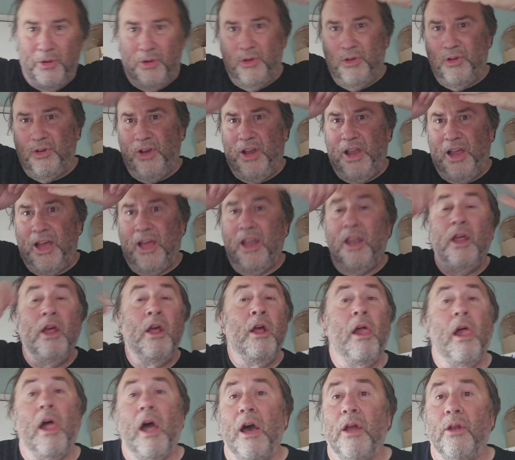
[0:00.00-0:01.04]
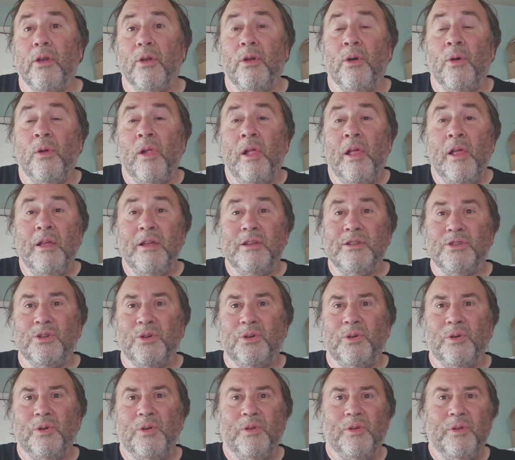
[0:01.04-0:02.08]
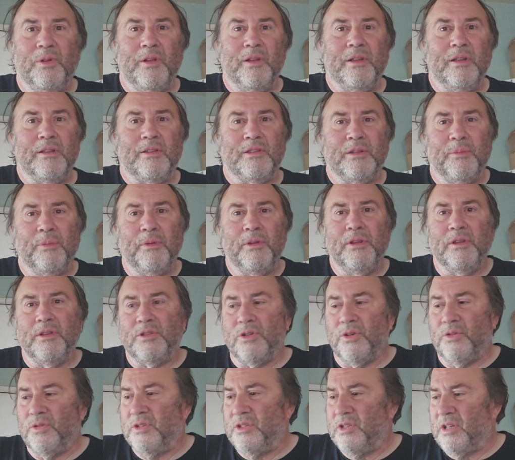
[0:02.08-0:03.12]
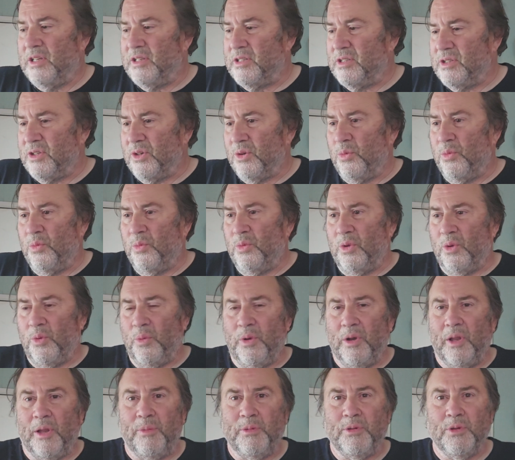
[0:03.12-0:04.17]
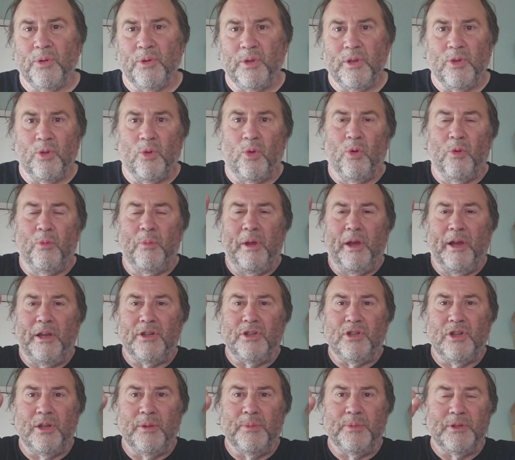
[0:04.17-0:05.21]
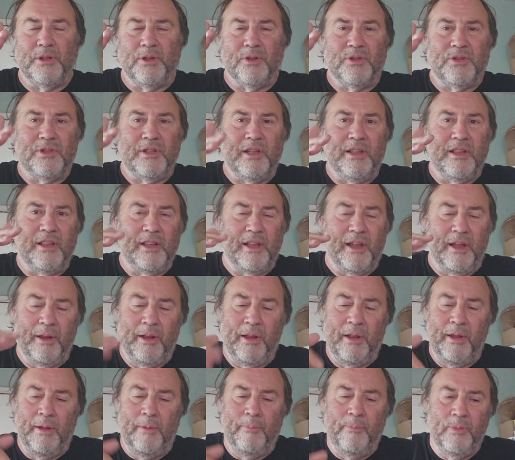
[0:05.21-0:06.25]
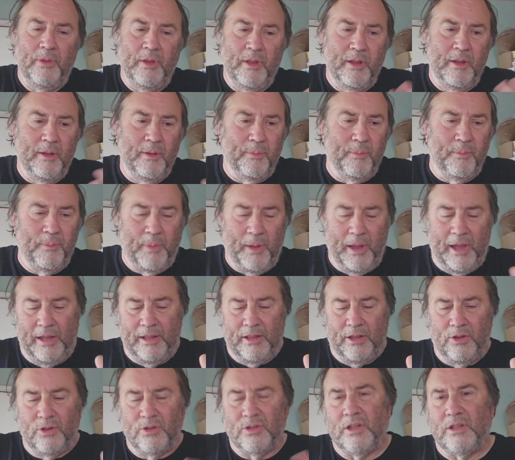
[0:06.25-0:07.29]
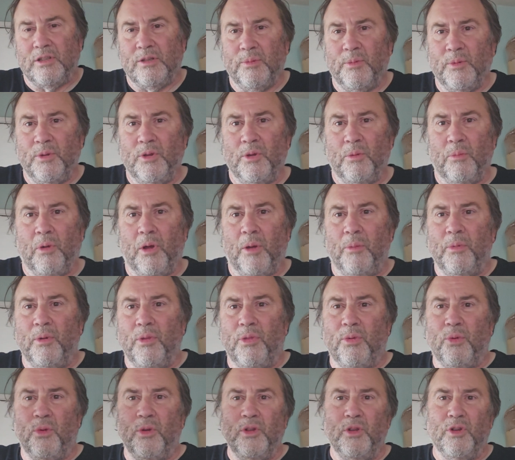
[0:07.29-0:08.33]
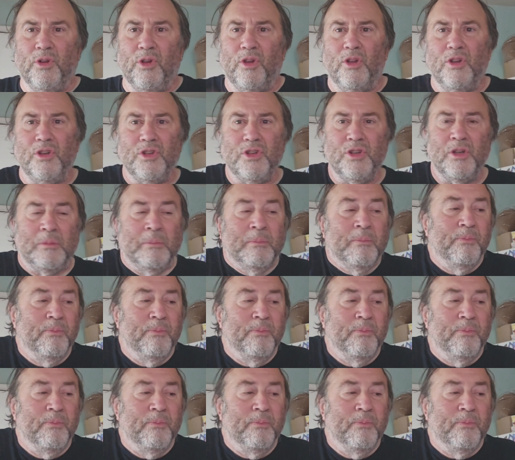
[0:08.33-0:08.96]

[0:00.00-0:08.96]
it on your hat. I don't know. So some of the serving sizes are really weird. Like some will eat the whole bag of chips, and I'll say that bag looks like something your mom would have thrown in your lunch